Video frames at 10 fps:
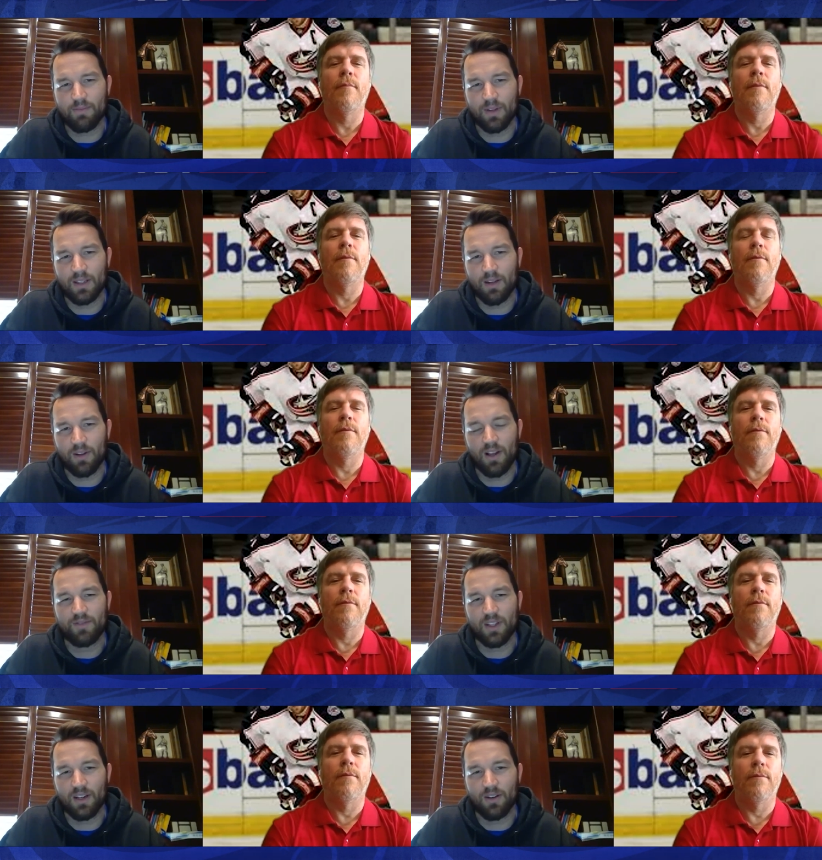Speaker 1: but I would love
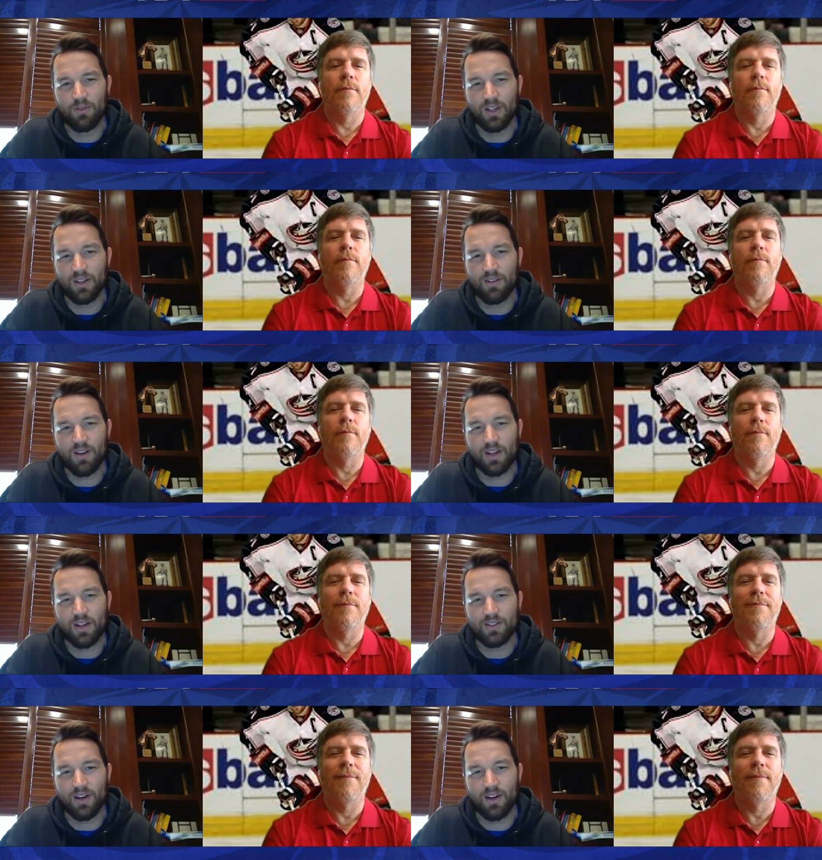to hear what your
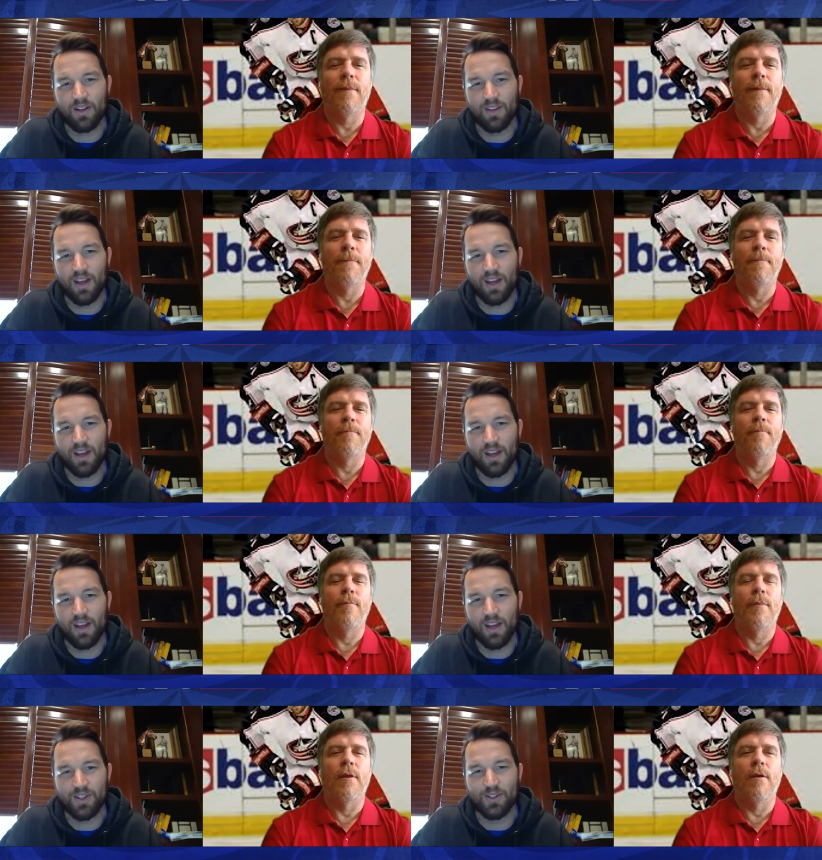thoughts are on that
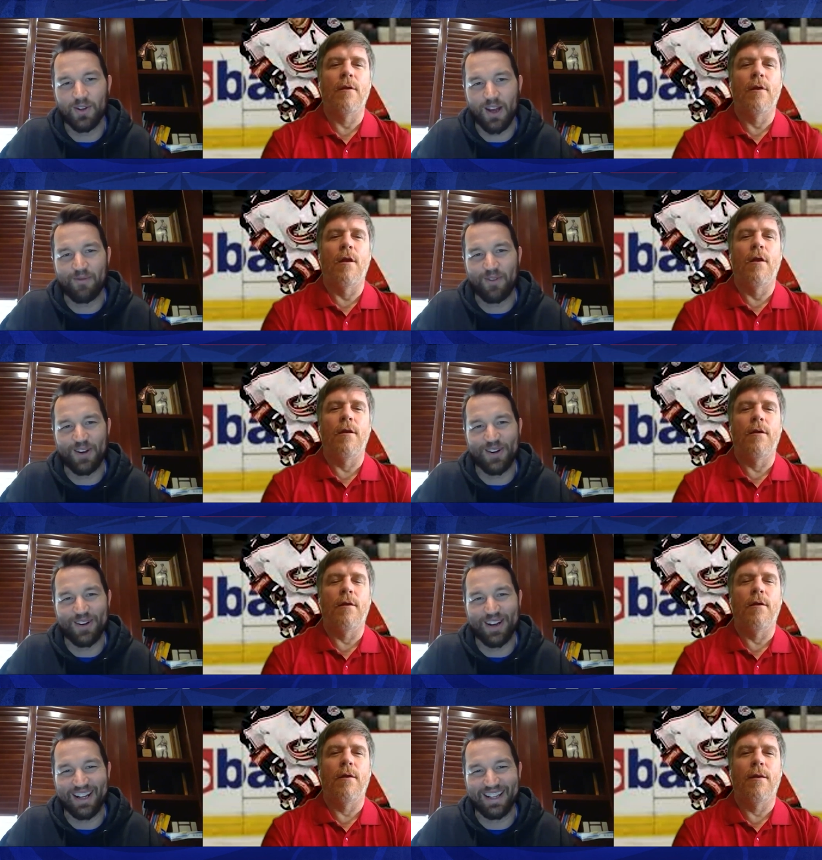because you said you have your
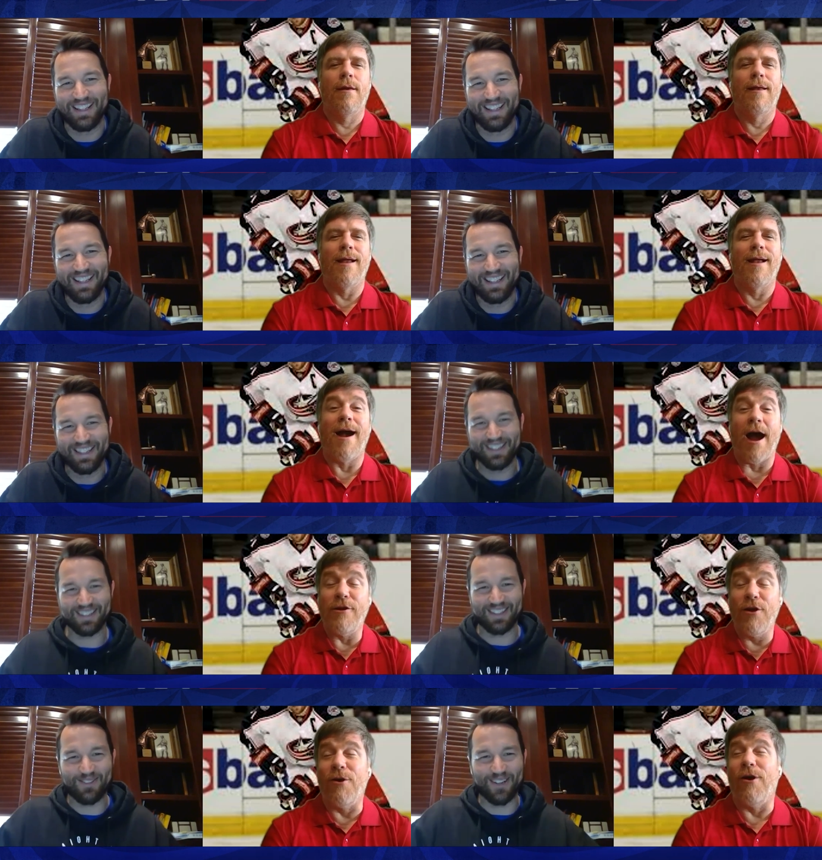uh, I your
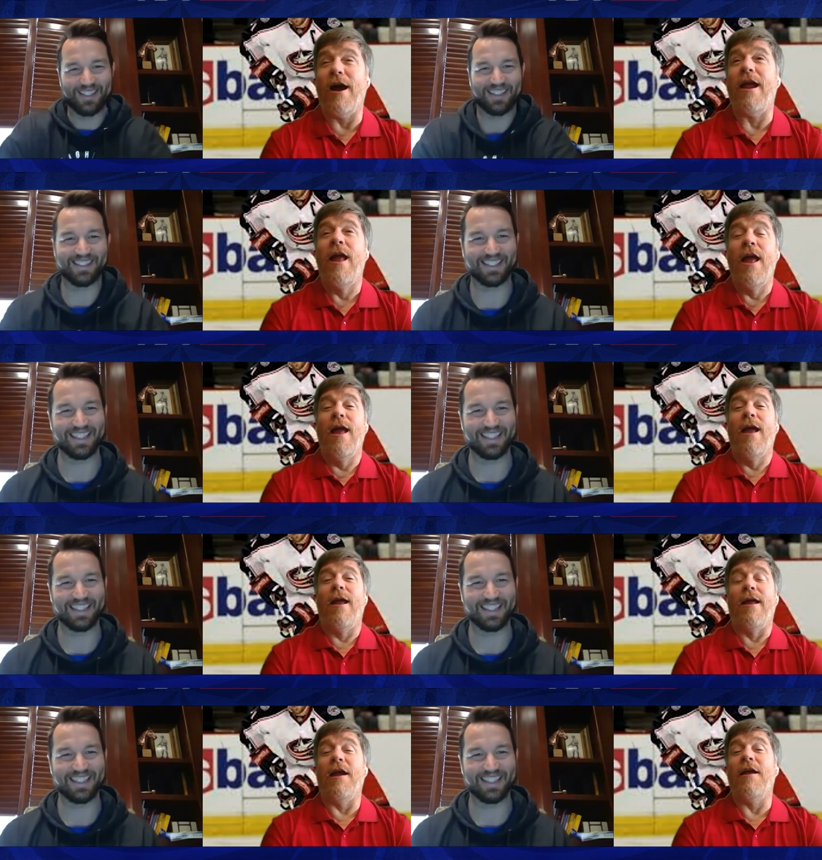do. Reason. I,
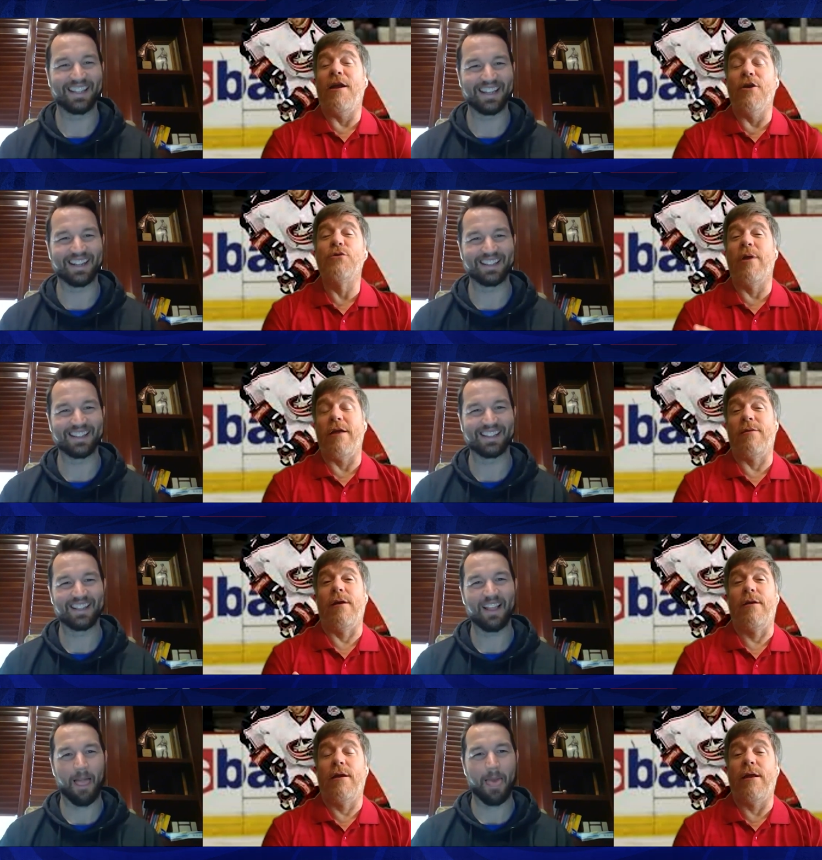
Speaker 2: here's what I think.
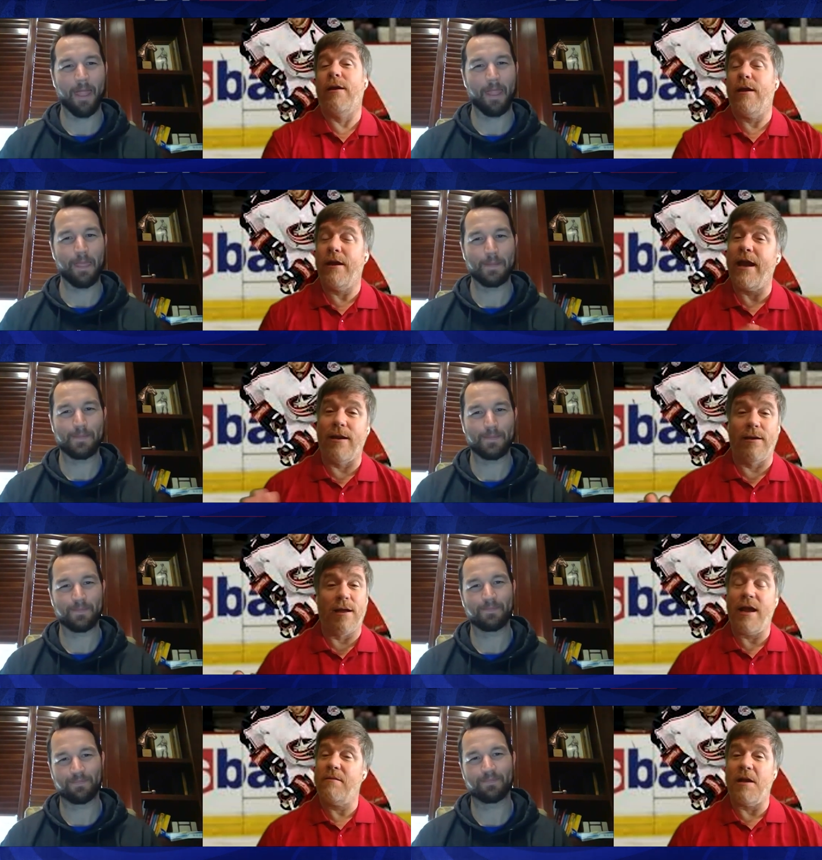And, and again,
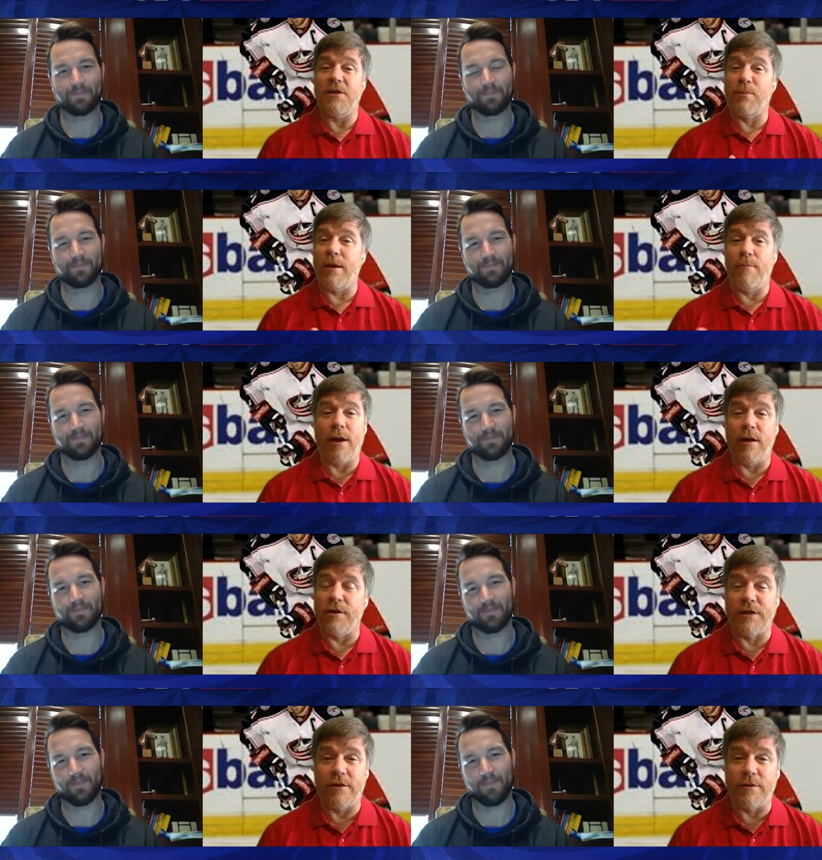I, I spent many years,
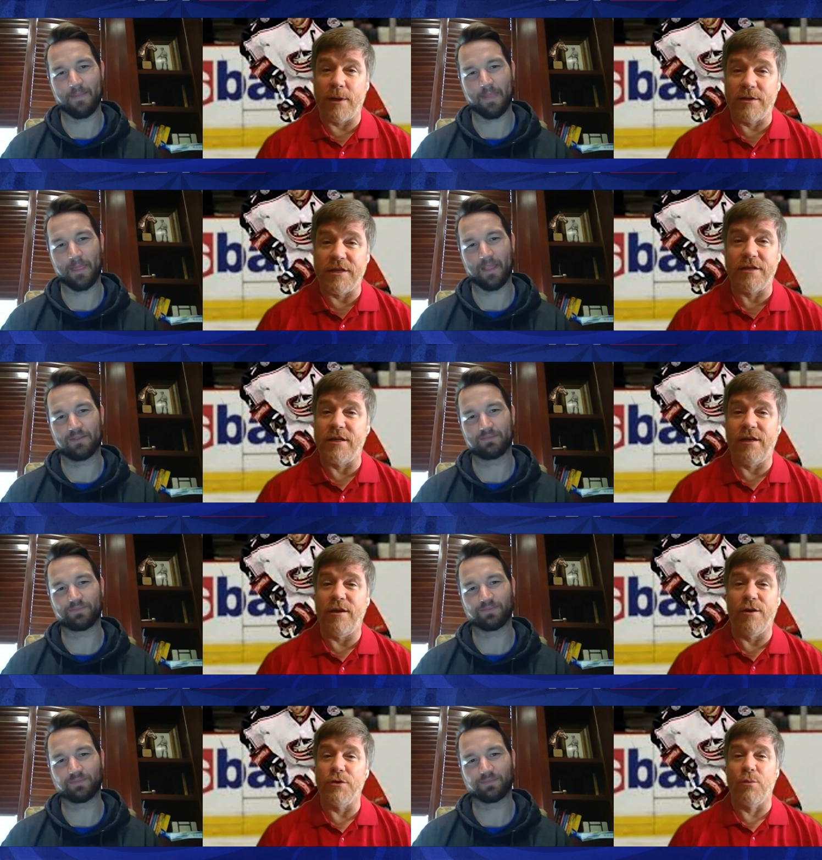I spent 16
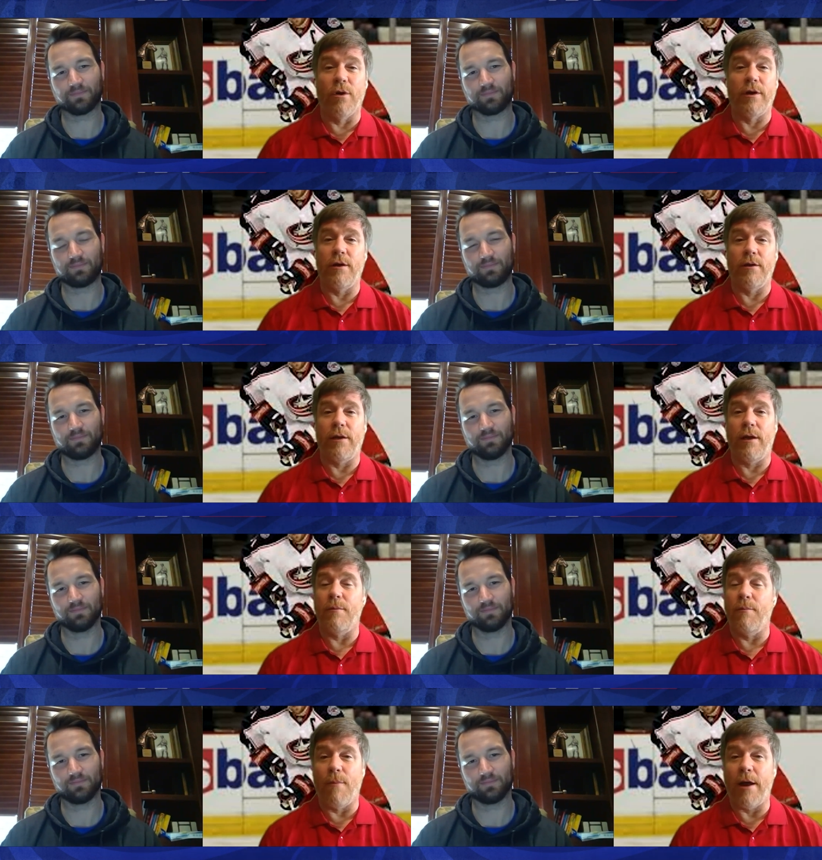years working in
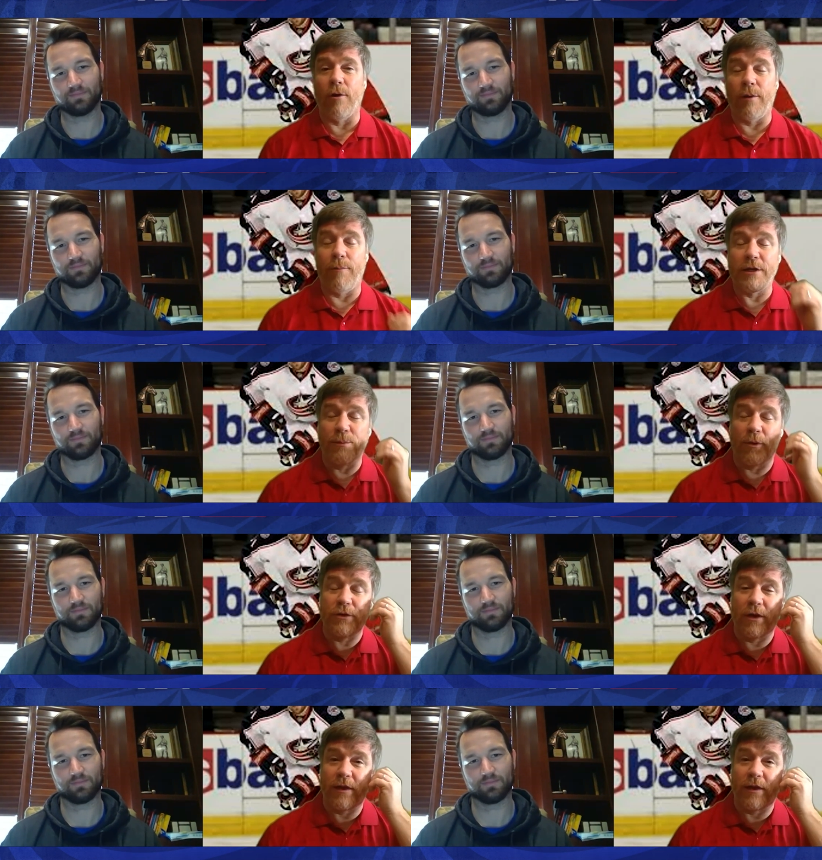minor league baseball. So I